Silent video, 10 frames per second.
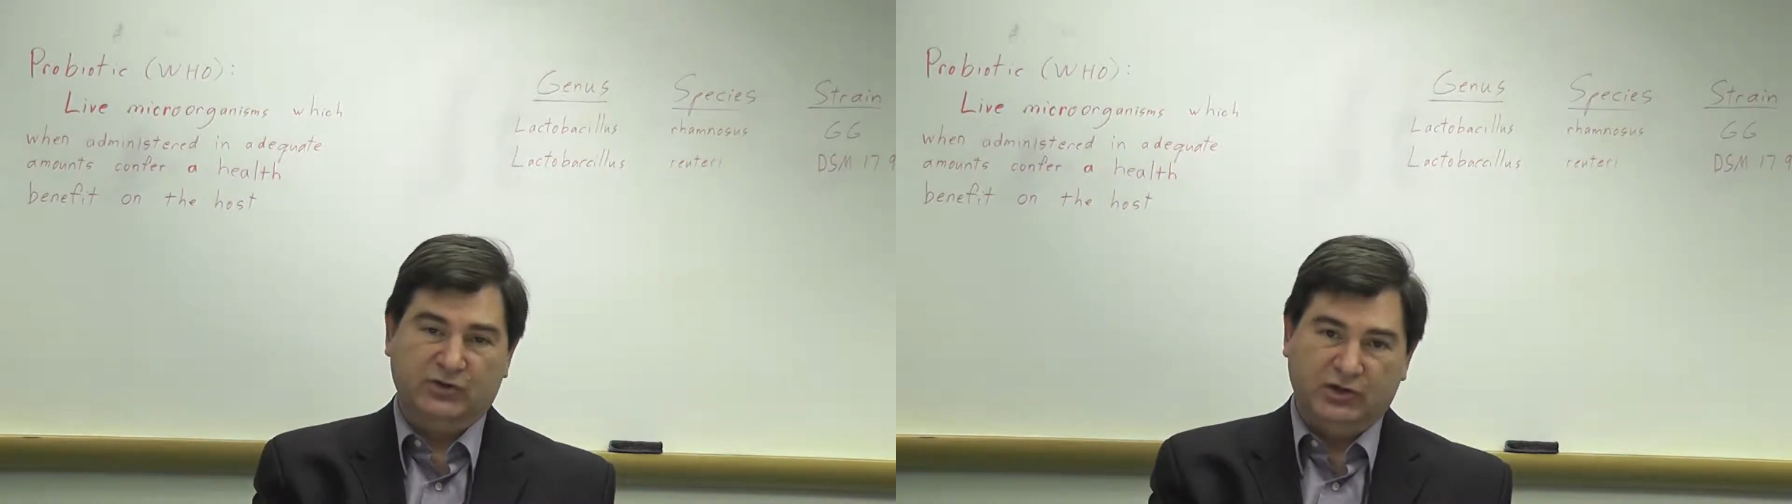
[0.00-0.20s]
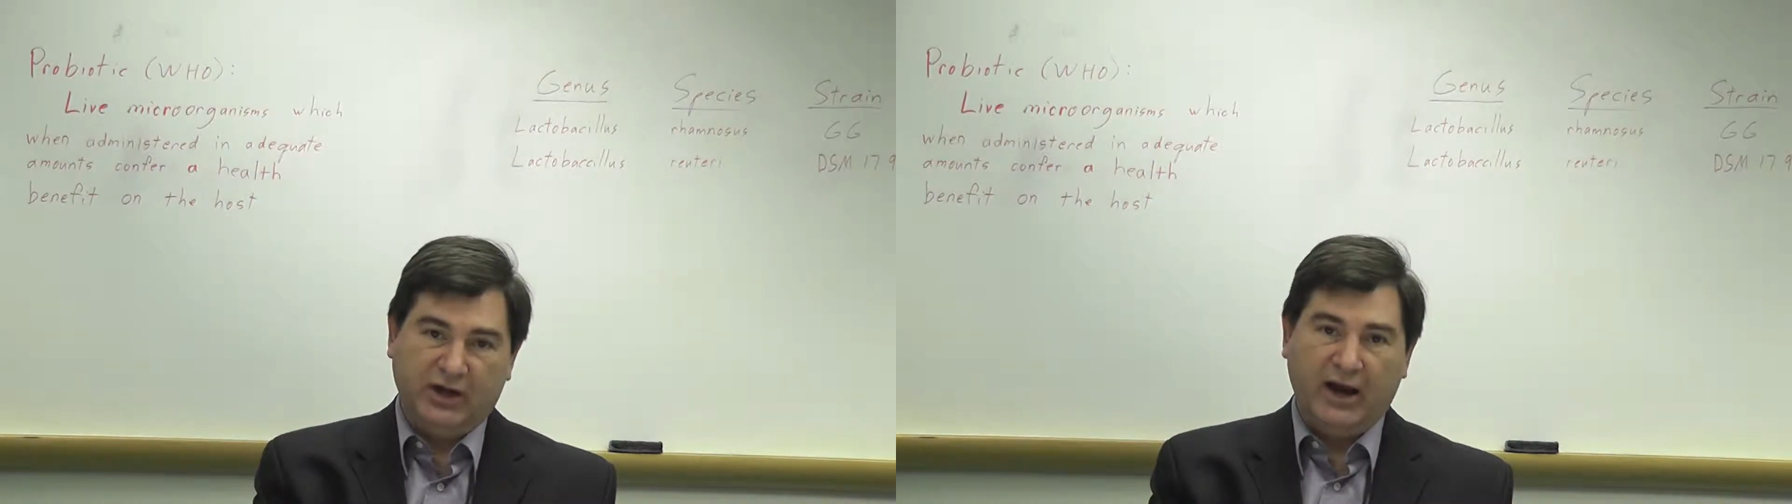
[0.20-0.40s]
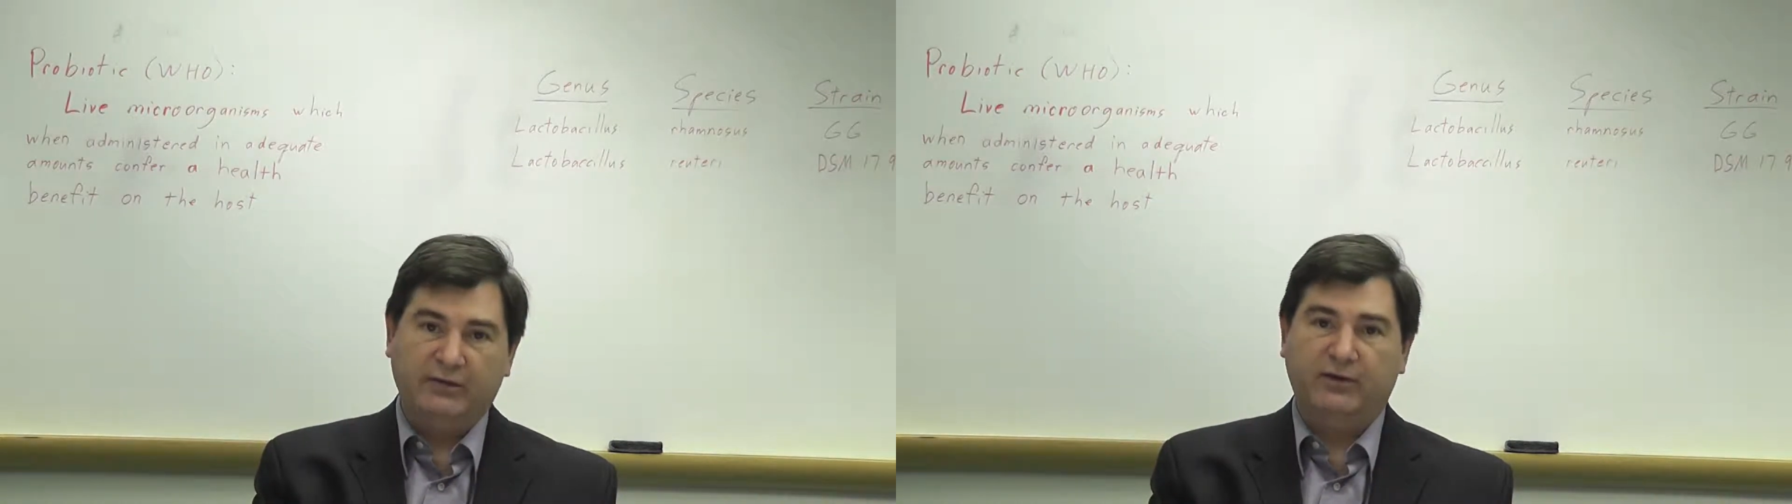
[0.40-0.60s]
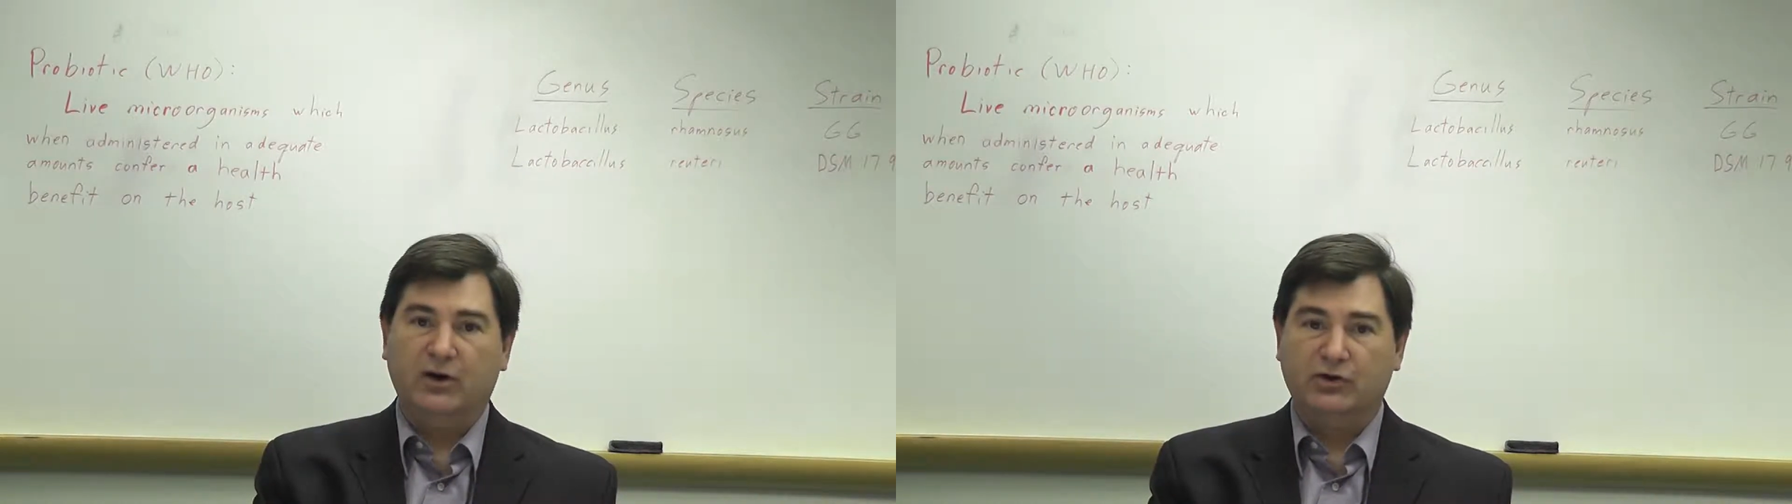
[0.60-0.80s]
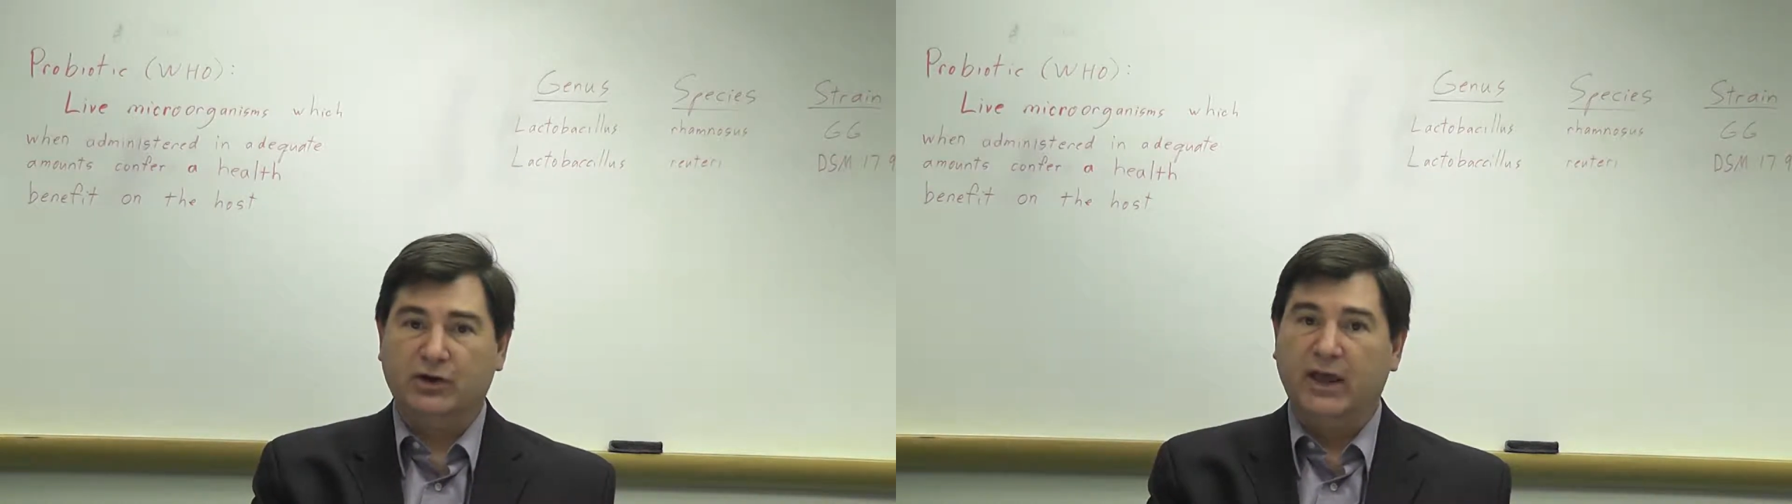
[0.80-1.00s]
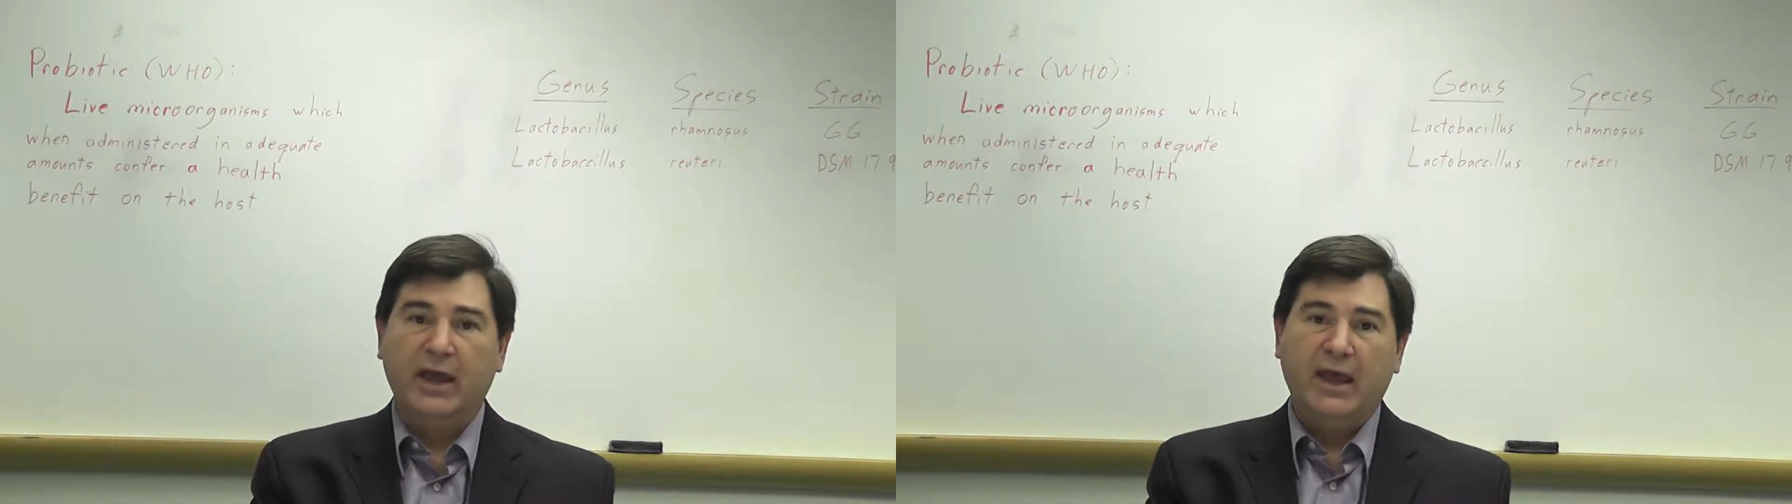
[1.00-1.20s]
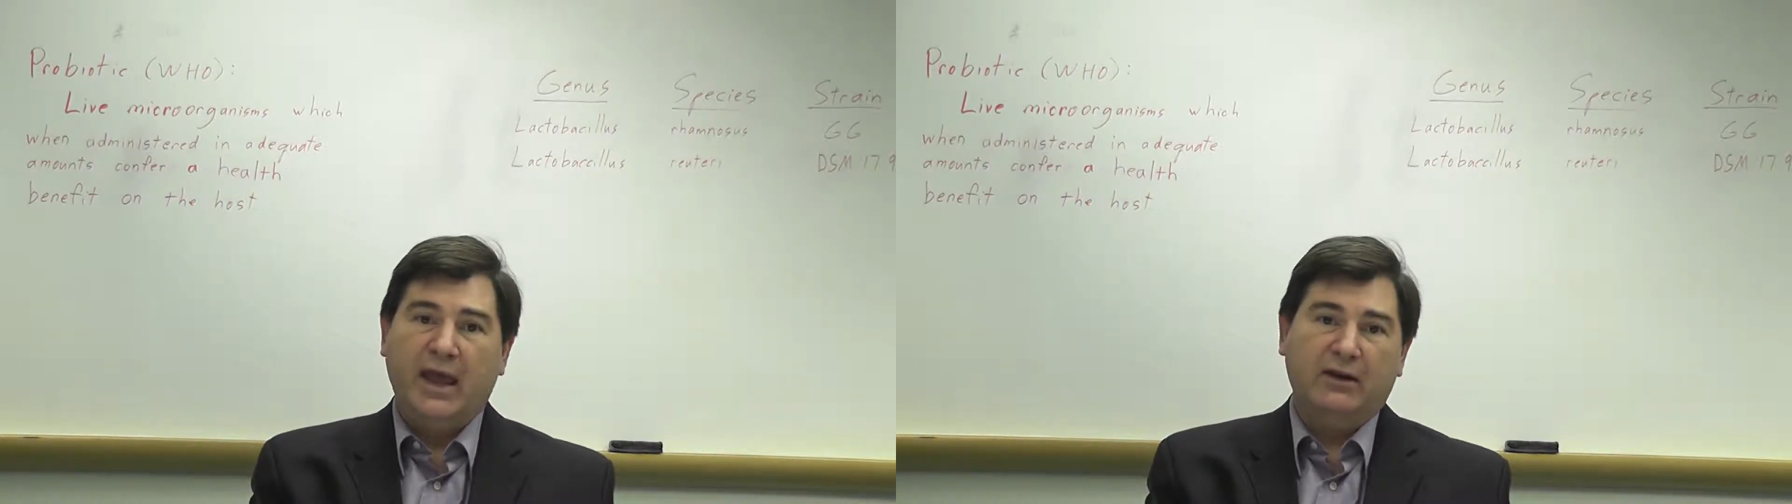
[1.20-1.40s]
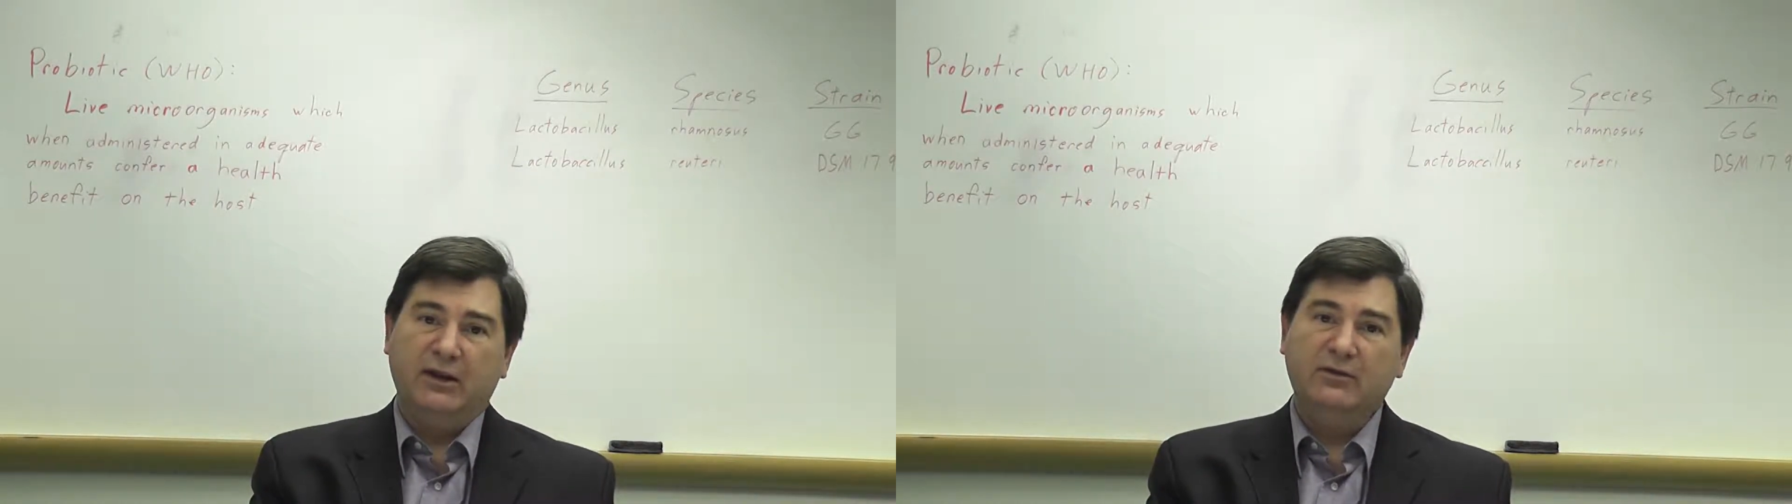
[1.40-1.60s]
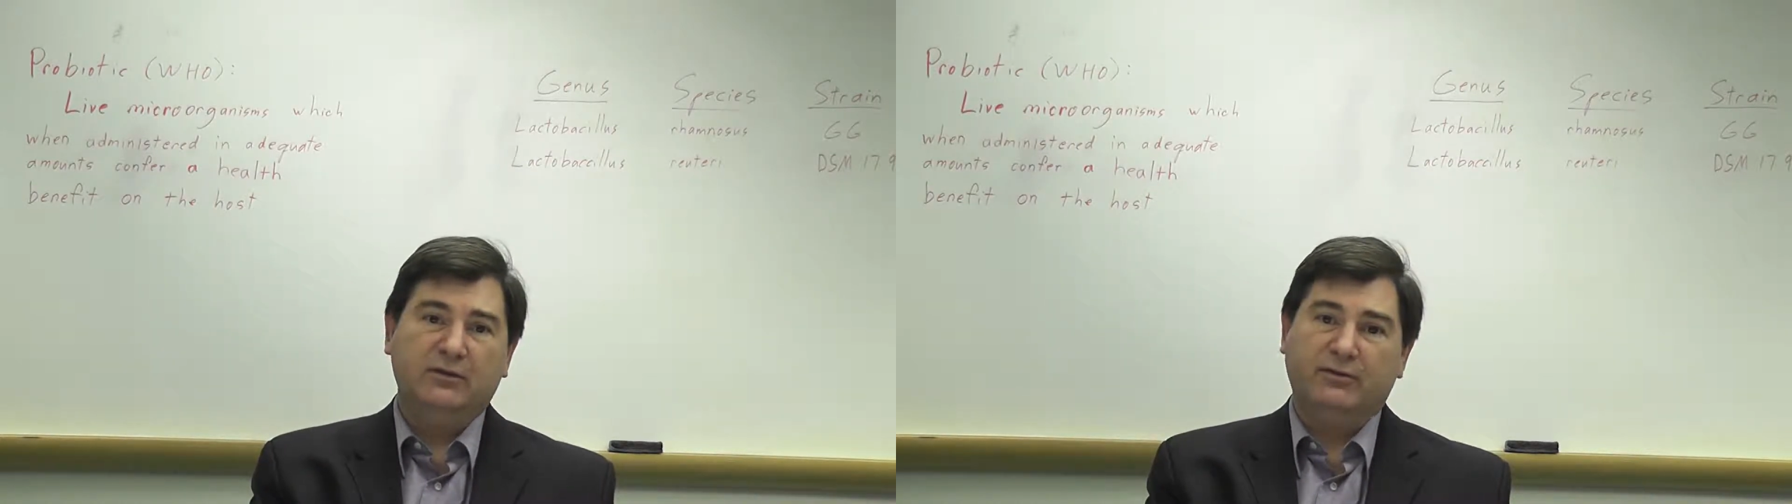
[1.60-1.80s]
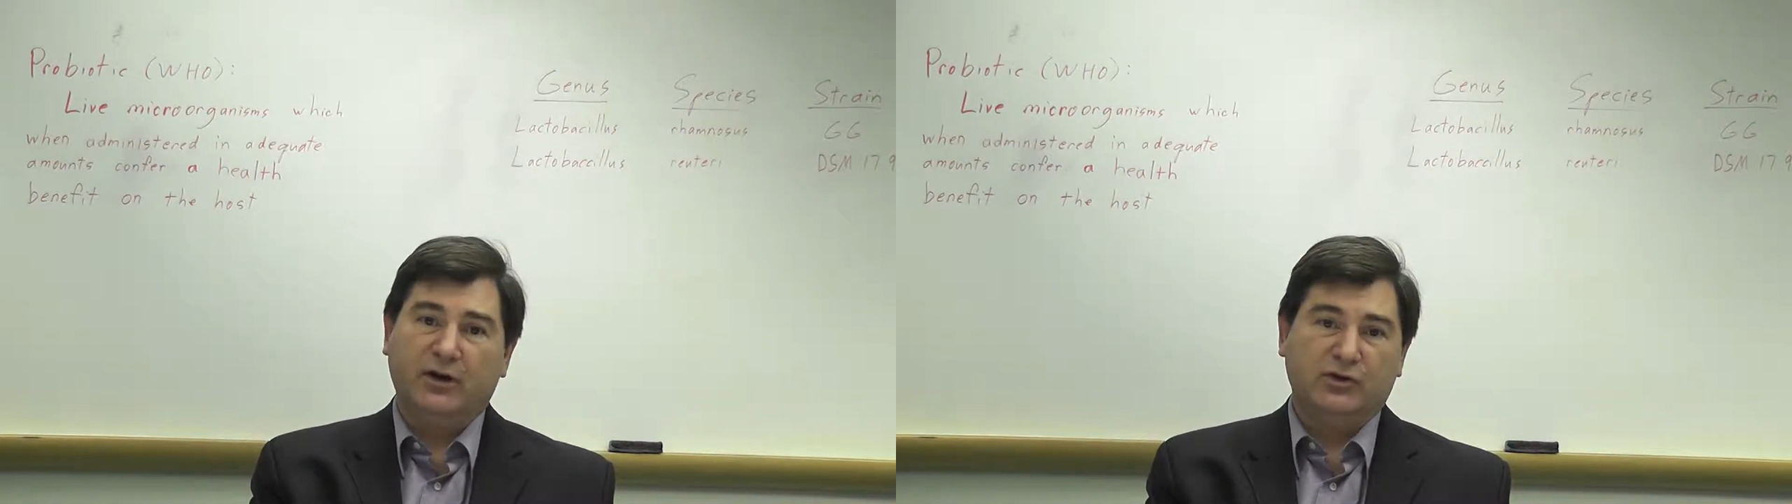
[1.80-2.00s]
GI function, and
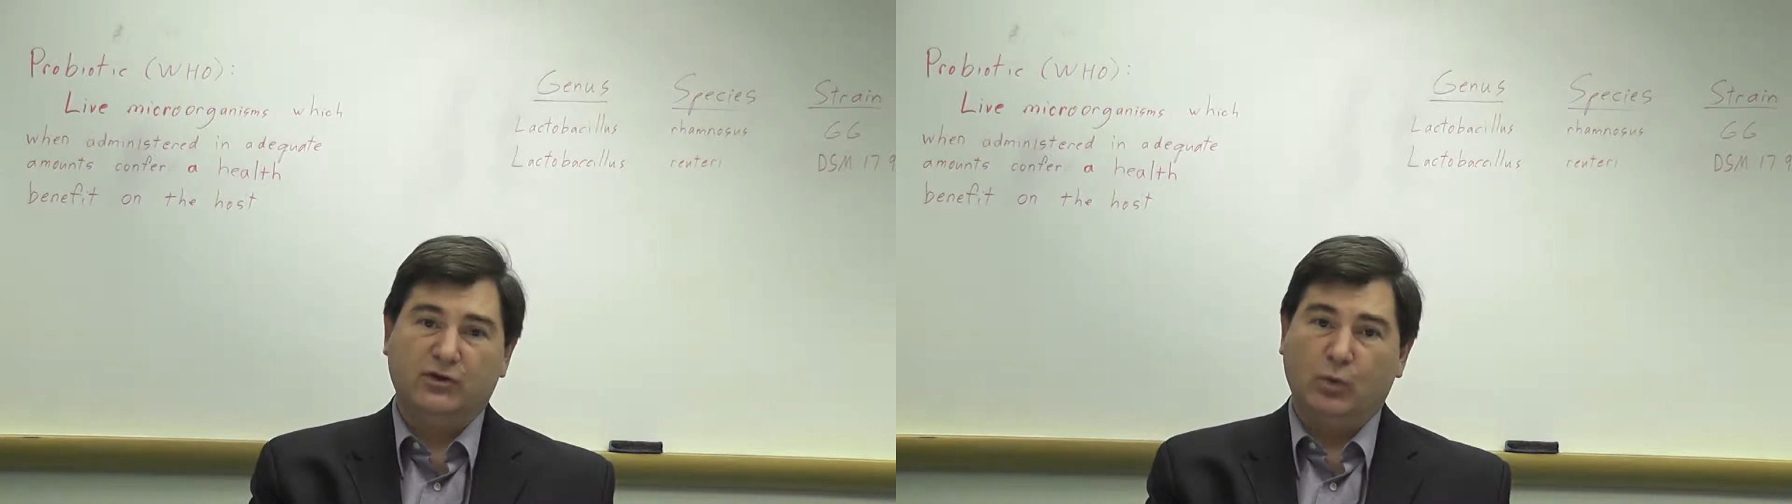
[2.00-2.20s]
even functions